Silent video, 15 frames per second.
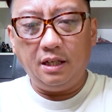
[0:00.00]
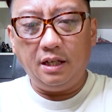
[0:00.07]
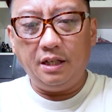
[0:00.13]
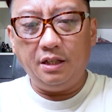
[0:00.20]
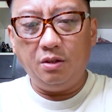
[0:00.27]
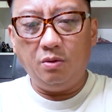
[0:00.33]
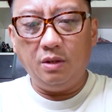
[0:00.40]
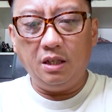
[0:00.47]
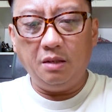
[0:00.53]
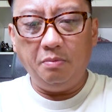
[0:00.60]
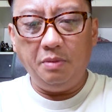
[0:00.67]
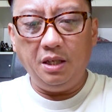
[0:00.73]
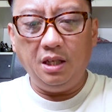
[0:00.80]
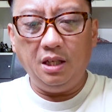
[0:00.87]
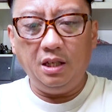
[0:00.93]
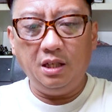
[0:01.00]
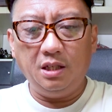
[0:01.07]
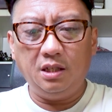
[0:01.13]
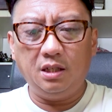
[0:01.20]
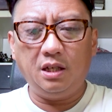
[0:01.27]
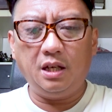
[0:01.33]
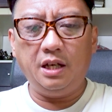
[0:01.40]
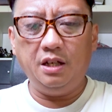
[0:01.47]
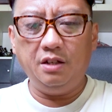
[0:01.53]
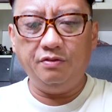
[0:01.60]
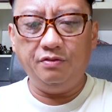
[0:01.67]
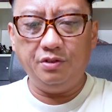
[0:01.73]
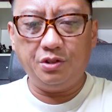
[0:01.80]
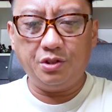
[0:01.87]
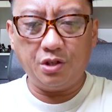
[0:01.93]
I don't want to be kind of
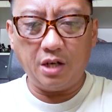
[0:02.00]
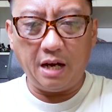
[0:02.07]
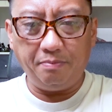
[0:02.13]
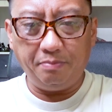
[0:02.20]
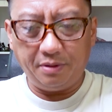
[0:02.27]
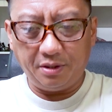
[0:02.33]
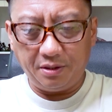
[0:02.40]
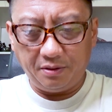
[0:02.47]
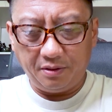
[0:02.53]
trapped,